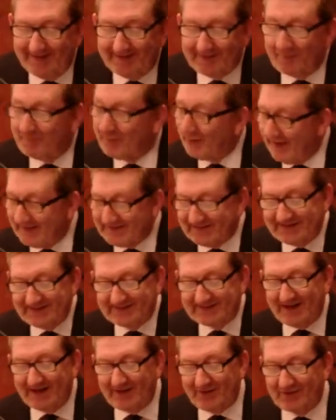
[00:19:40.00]
The present
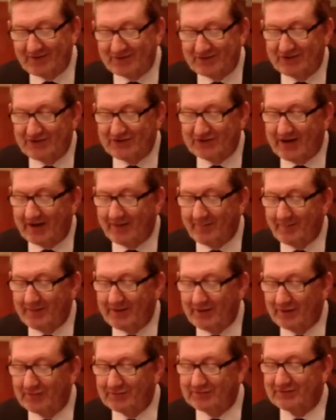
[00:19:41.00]
Secretary, Jeremy
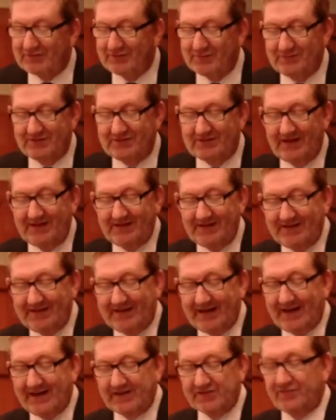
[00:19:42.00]
Hunt, who is taking
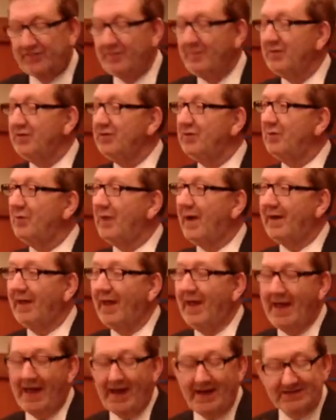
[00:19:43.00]
cash from a
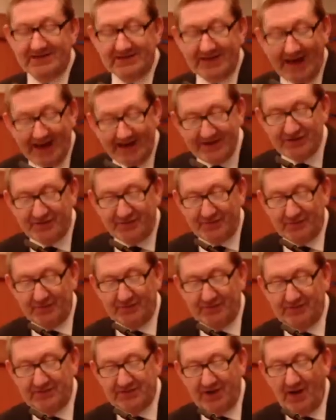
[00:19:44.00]
US hedge
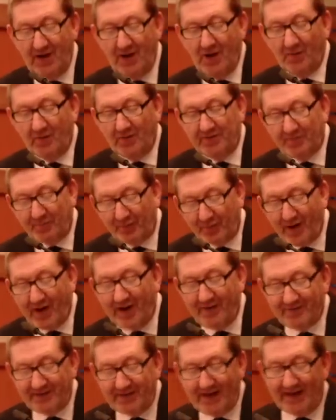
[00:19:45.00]
fund with
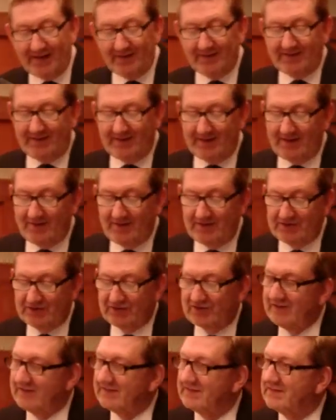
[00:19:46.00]
private healthcare
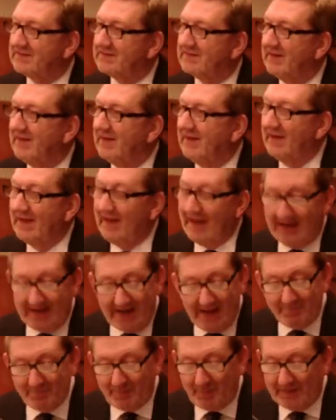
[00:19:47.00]
interests, and
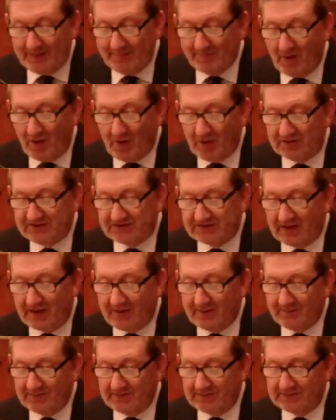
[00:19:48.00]
MP Mark
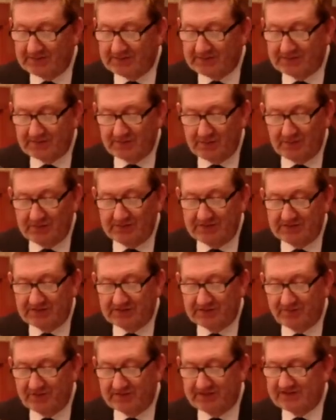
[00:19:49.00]
Simons, who
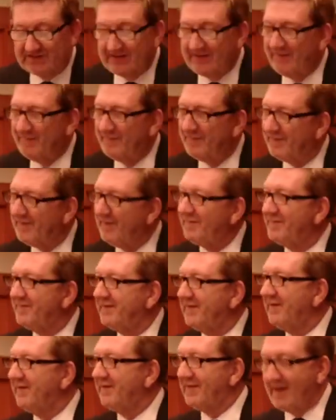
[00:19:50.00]
has received
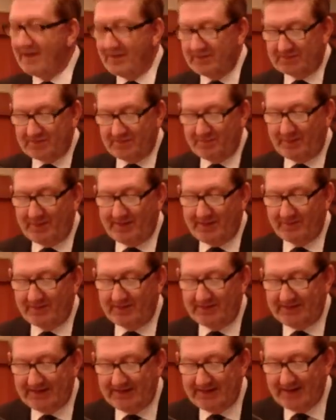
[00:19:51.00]
£50,000
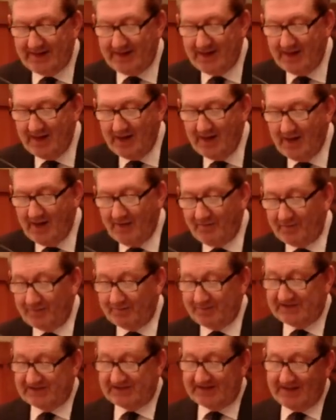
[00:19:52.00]
a year from
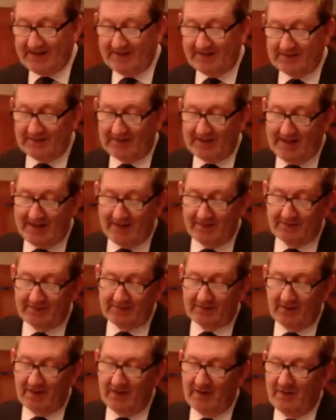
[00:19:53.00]
Circle
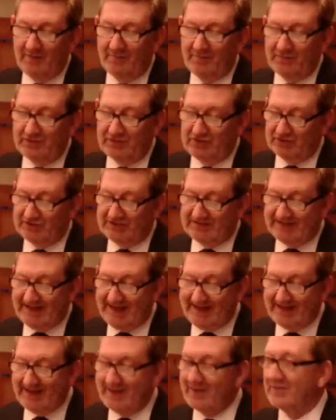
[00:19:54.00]
Health for just
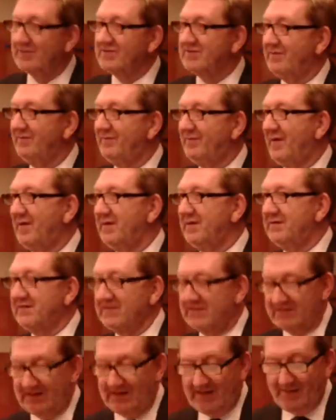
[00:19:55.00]
10 hours
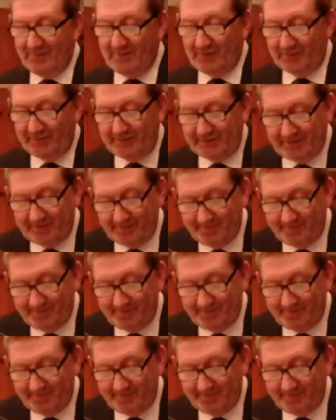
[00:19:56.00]
advice a month.